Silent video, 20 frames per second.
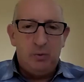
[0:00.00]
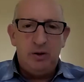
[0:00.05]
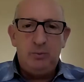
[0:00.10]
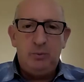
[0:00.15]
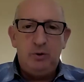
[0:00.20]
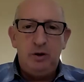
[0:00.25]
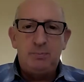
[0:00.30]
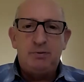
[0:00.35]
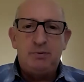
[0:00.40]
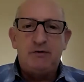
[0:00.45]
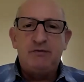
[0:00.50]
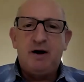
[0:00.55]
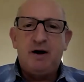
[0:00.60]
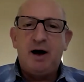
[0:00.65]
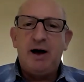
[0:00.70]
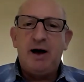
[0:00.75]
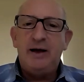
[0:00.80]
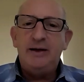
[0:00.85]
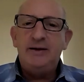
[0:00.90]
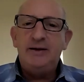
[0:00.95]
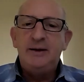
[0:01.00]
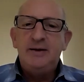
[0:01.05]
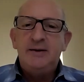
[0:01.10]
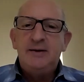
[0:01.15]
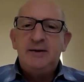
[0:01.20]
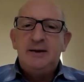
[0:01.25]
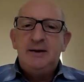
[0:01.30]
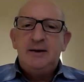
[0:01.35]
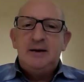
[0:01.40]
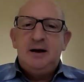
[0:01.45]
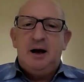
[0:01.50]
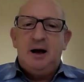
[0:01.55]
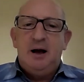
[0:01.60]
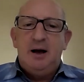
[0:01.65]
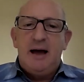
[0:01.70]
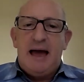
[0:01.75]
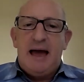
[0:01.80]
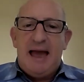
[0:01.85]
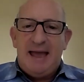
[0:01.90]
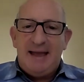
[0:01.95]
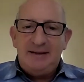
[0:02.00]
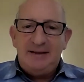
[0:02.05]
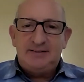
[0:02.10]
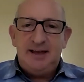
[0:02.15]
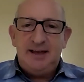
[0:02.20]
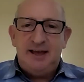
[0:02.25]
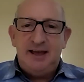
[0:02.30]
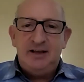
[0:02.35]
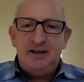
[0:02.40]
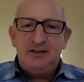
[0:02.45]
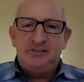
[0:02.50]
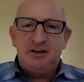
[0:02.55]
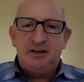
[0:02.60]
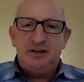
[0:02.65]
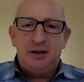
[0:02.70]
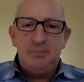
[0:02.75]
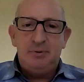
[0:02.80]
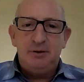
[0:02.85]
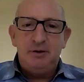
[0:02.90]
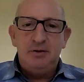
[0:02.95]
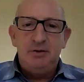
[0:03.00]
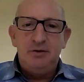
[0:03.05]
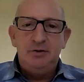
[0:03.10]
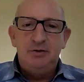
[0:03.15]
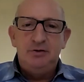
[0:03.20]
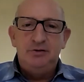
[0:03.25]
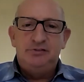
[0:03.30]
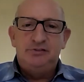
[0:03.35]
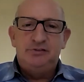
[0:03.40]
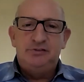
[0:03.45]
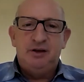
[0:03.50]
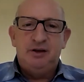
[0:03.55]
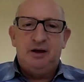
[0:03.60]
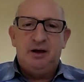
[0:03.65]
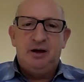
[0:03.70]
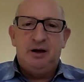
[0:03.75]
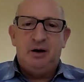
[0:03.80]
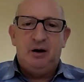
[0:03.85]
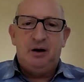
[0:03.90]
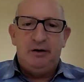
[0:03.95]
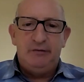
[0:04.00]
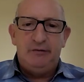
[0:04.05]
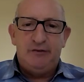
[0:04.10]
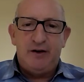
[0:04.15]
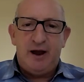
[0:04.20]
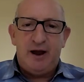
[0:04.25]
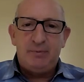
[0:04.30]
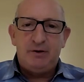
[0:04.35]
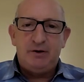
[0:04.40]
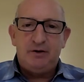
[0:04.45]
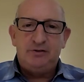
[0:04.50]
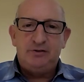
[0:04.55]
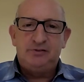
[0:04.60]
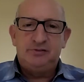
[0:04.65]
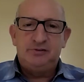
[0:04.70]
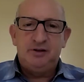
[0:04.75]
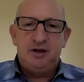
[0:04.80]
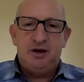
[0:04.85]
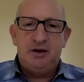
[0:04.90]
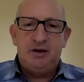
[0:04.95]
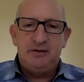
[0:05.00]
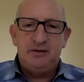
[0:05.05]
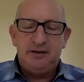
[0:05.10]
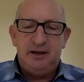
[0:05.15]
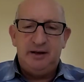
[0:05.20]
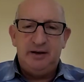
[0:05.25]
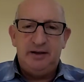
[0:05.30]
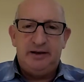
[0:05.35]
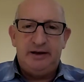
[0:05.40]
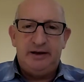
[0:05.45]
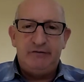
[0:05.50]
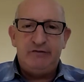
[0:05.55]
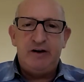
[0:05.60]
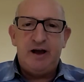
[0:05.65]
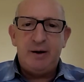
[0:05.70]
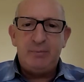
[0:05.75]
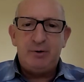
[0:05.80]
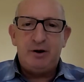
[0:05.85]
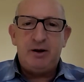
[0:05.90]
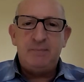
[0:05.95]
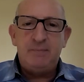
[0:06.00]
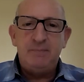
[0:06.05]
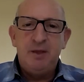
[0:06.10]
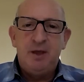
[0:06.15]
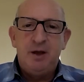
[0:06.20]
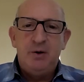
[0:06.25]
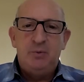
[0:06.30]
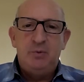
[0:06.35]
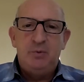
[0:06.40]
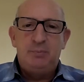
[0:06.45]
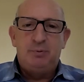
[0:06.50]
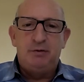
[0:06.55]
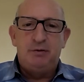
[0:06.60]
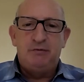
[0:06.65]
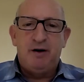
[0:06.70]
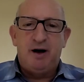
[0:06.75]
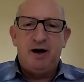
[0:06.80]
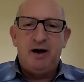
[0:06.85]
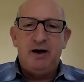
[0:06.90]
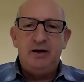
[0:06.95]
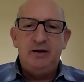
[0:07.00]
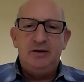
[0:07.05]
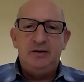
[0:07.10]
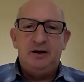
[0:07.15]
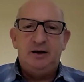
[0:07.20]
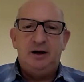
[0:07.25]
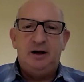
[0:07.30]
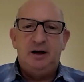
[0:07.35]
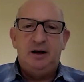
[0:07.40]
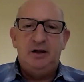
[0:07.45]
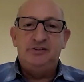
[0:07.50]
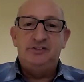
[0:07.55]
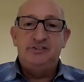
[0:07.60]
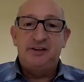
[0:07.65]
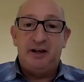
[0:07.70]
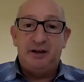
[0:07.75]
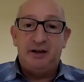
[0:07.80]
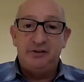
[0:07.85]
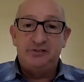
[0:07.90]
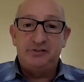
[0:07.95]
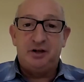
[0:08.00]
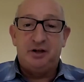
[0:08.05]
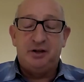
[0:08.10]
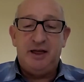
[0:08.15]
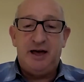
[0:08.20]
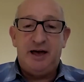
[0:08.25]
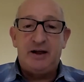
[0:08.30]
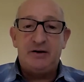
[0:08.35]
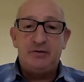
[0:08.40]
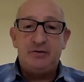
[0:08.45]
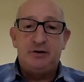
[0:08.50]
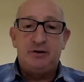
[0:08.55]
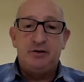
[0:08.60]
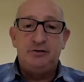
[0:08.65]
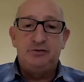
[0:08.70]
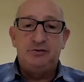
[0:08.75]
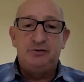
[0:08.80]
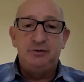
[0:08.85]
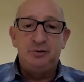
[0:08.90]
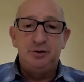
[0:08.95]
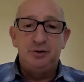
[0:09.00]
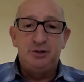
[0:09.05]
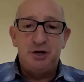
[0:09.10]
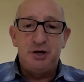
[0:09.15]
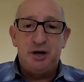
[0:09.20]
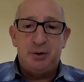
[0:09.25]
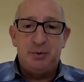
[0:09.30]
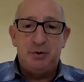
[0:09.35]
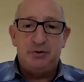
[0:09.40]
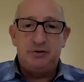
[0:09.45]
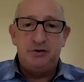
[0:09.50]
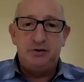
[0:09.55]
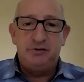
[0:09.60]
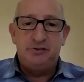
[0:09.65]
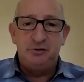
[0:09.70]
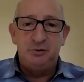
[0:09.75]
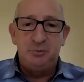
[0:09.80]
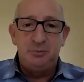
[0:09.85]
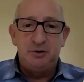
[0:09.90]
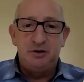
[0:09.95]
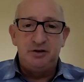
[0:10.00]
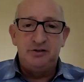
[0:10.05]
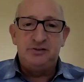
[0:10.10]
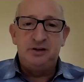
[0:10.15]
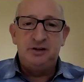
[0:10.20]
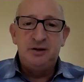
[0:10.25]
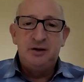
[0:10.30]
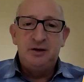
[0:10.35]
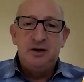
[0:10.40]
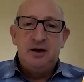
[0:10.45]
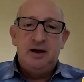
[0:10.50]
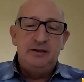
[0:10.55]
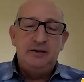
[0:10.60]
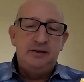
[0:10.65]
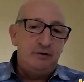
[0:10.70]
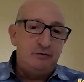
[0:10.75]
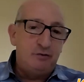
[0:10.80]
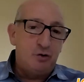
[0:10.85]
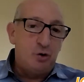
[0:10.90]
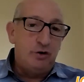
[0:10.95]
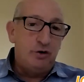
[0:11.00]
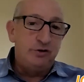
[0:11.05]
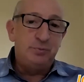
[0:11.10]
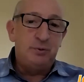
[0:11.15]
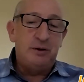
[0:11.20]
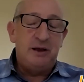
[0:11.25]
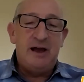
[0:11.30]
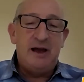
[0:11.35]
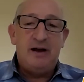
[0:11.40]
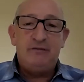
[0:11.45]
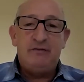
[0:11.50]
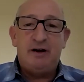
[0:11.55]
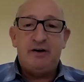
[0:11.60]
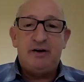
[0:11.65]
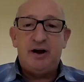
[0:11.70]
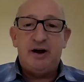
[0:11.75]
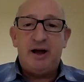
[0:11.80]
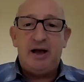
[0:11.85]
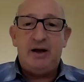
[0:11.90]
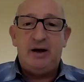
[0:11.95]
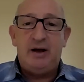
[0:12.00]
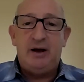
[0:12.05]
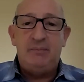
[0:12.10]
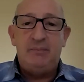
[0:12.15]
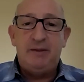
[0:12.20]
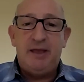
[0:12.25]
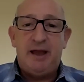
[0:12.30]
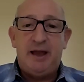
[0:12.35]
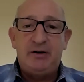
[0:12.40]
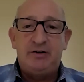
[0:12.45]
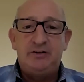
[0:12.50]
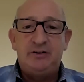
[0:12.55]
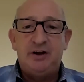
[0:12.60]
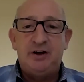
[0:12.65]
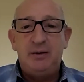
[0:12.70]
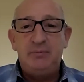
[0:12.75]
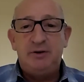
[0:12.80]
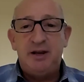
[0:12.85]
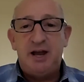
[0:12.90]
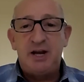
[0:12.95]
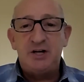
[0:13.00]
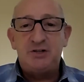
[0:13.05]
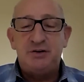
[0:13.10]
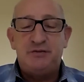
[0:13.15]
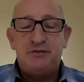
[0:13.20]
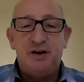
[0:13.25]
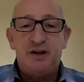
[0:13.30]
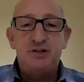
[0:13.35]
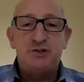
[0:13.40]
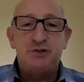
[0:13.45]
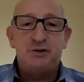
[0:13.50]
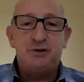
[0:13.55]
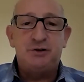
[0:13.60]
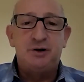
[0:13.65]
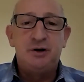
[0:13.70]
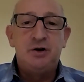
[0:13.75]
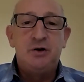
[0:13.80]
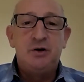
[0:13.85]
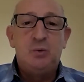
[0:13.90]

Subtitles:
We provide hang tags that can be used on fabrics containing our fabric. We provide sales collateral to share with consumers. And then, of course, we have our Aerodyne-Adventure